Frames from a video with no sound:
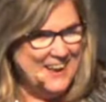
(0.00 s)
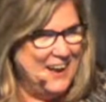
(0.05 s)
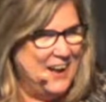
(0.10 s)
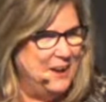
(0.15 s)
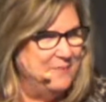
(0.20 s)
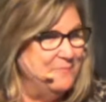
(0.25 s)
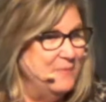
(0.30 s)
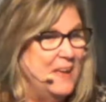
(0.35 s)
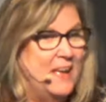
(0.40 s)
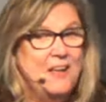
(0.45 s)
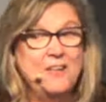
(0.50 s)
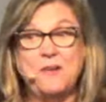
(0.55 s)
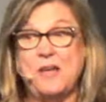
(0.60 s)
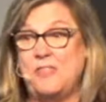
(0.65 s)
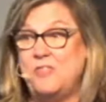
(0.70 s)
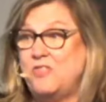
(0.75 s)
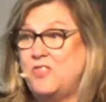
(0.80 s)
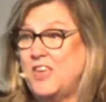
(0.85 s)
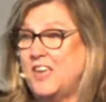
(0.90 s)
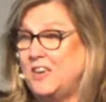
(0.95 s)

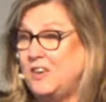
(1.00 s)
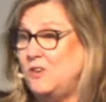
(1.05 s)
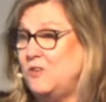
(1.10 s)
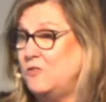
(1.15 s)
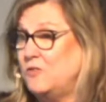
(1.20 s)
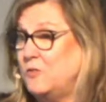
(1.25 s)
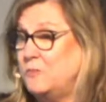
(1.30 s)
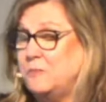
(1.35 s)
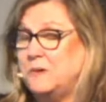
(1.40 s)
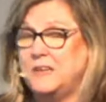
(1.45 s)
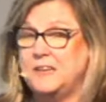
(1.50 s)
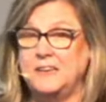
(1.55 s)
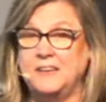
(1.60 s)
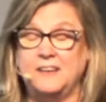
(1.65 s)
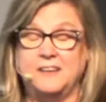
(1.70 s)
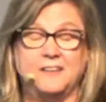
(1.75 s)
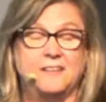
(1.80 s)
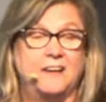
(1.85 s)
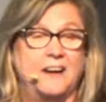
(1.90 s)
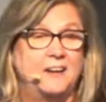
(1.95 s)
And thank you for being
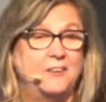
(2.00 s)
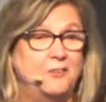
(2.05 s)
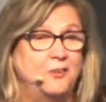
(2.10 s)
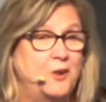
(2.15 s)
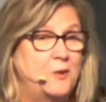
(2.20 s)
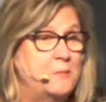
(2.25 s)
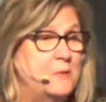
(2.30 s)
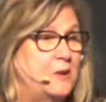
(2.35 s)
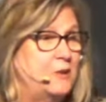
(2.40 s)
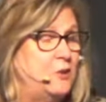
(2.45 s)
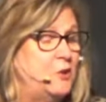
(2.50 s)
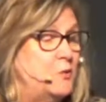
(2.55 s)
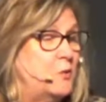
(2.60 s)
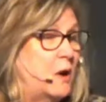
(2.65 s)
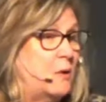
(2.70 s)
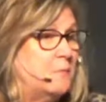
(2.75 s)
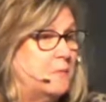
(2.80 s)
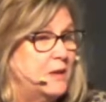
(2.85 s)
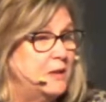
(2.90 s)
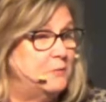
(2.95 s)
here. I don't know about you,
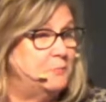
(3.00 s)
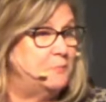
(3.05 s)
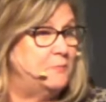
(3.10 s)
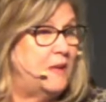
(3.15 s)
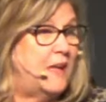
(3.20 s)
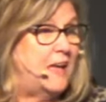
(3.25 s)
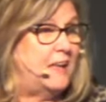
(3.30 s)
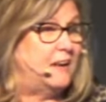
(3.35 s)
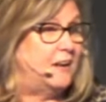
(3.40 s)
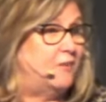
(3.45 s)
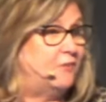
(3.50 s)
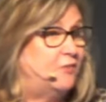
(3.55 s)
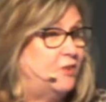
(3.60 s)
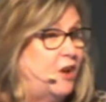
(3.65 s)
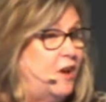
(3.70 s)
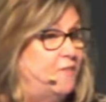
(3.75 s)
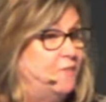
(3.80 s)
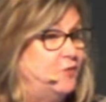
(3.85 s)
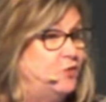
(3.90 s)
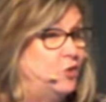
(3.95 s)
I might have had a
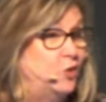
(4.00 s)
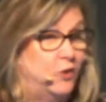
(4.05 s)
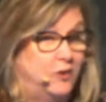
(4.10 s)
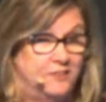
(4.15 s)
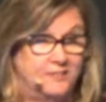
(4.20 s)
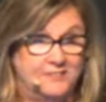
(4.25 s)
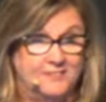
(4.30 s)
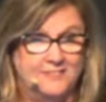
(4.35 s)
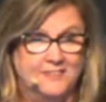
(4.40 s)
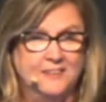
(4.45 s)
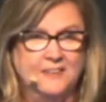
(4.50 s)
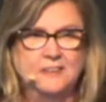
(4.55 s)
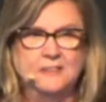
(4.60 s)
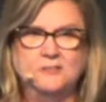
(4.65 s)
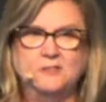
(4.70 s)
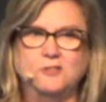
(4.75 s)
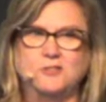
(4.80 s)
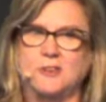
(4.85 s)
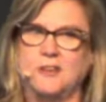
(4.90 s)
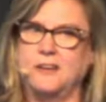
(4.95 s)
tough choice.
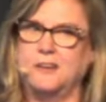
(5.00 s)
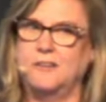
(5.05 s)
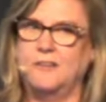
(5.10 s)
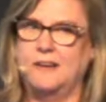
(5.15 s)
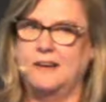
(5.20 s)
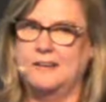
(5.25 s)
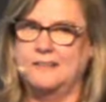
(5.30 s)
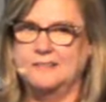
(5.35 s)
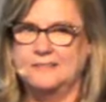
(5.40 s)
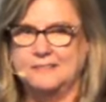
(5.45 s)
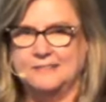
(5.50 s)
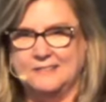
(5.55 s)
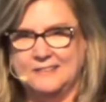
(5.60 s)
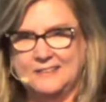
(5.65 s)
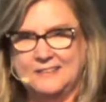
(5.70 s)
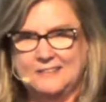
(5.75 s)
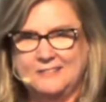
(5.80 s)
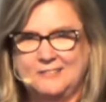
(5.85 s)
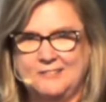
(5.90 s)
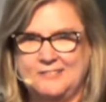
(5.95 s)
Should I go out and
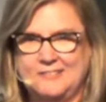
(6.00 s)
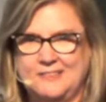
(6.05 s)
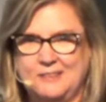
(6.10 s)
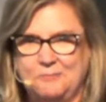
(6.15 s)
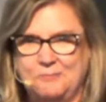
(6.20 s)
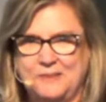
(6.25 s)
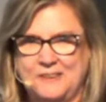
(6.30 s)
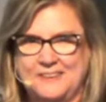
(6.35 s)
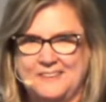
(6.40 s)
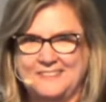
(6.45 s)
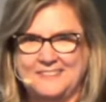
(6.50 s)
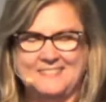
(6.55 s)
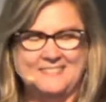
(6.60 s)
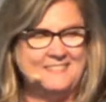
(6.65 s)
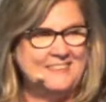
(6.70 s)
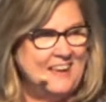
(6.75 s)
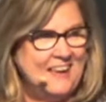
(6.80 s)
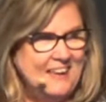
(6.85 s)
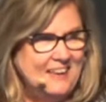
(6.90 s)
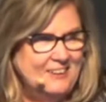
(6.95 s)
do something in the
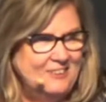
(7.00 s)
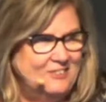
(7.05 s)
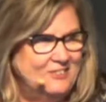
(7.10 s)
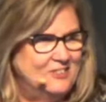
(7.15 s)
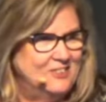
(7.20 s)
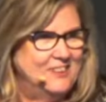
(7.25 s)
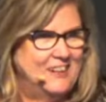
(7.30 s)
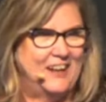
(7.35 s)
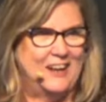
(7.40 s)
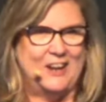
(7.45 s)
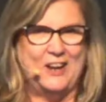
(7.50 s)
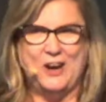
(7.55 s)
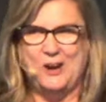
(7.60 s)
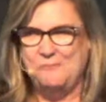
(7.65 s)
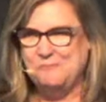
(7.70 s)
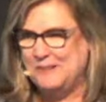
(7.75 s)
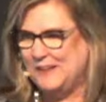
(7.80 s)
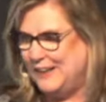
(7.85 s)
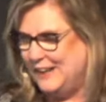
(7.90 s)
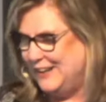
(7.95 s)
sun, or should I
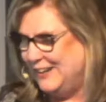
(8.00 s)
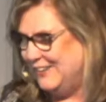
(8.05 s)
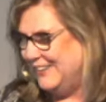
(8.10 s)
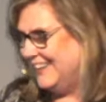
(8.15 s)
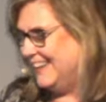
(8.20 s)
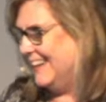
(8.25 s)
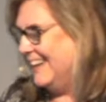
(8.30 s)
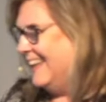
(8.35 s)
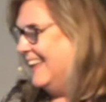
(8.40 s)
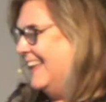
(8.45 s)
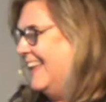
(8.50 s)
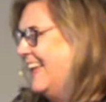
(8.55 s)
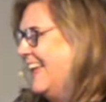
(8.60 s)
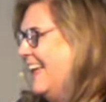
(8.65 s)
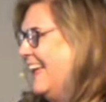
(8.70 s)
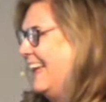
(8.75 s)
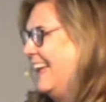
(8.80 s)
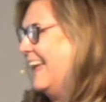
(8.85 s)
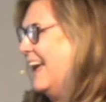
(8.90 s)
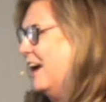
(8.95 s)
come here and
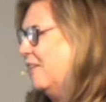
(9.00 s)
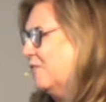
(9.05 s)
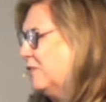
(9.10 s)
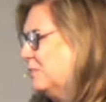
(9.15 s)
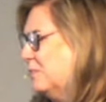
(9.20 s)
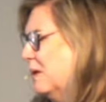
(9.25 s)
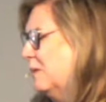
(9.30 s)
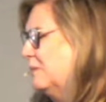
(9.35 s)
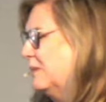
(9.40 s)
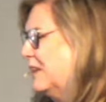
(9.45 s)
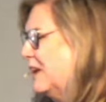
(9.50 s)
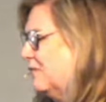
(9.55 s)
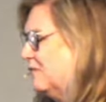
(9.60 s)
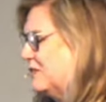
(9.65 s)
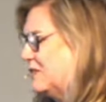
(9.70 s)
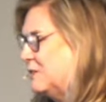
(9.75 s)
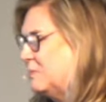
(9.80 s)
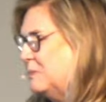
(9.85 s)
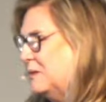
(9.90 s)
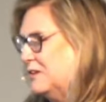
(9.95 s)
hang out with my
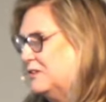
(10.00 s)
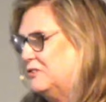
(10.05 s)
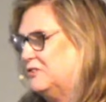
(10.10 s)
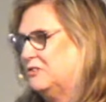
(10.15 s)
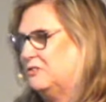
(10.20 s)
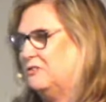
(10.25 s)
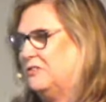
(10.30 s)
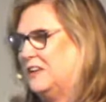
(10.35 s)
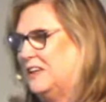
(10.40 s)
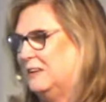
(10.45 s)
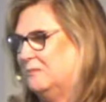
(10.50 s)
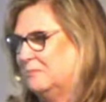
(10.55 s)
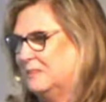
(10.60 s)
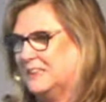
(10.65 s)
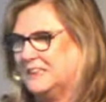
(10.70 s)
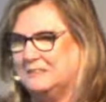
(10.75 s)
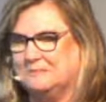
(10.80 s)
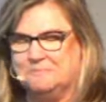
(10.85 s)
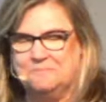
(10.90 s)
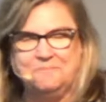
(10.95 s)
beloved spiritual
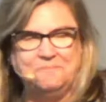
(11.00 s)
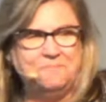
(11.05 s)
family?